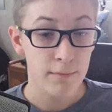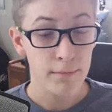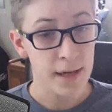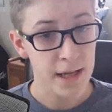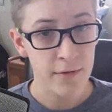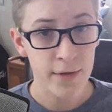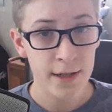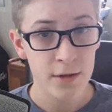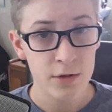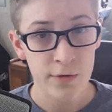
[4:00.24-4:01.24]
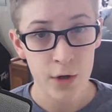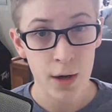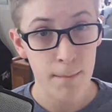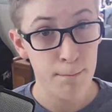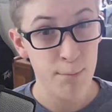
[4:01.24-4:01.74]
making videos for
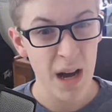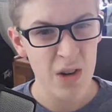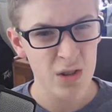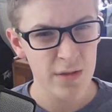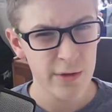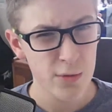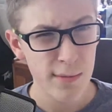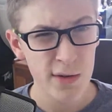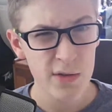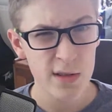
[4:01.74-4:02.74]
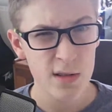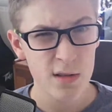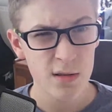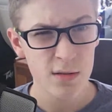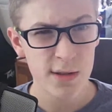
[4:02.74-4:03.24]
about a few
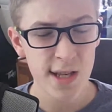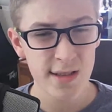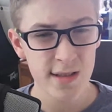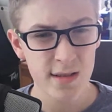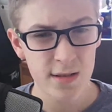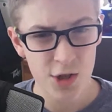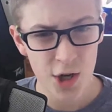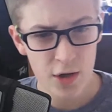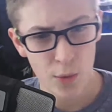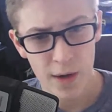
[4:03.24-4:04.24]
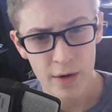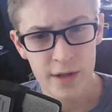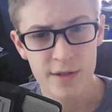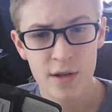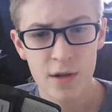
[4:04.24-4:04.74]
months since January,
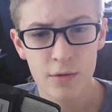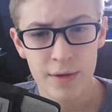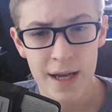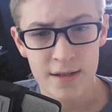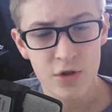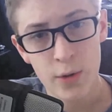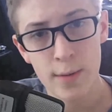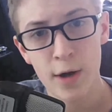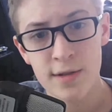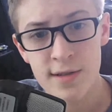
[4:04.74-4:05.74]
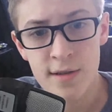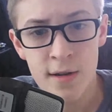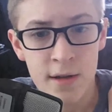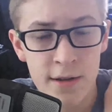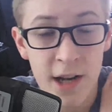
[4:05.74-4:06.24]
so that's 3 months
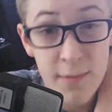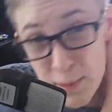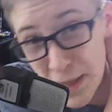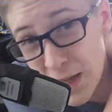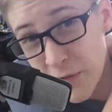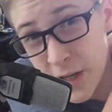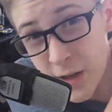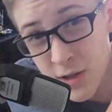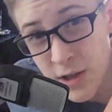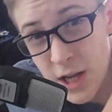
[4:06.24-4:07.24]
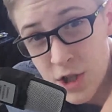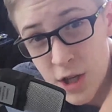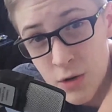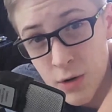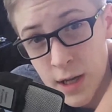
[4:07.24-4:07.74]
that I've been making videos on that
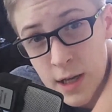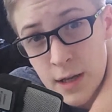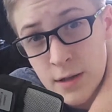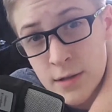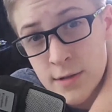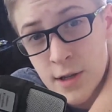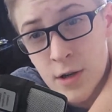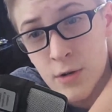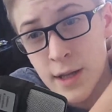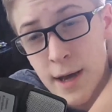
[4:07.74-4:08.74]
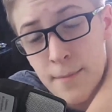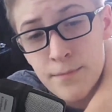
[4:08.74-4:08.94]
channel. And so yeah,